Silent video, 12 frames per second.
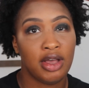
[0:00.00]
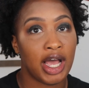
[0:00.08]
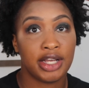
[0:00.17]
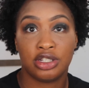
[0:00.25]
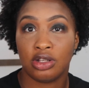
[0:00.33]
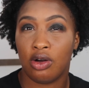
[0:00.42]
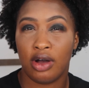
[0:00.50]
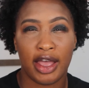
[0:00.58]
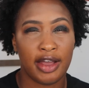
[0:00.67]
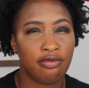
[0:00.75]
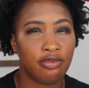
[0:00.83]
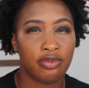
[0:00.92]
I saw
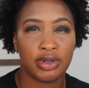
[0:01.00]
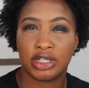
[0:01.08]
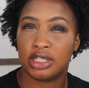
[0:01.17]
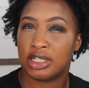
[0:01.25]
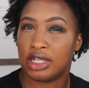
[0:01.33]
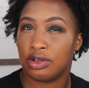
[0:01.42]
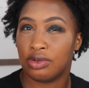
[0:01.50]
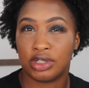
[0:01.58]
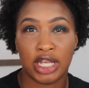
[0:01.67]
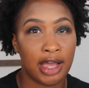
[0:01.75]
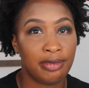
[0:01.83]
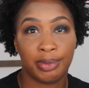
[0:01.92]
every single
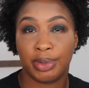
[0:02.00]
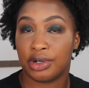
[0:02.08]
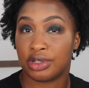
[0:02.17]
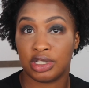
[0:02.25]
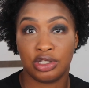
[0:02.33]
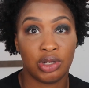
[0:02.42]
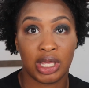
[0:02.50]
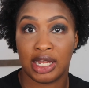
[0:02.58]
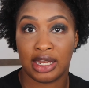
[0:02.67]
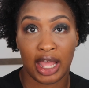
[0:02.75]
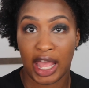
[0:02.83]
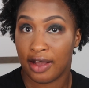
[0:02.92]
type of person you can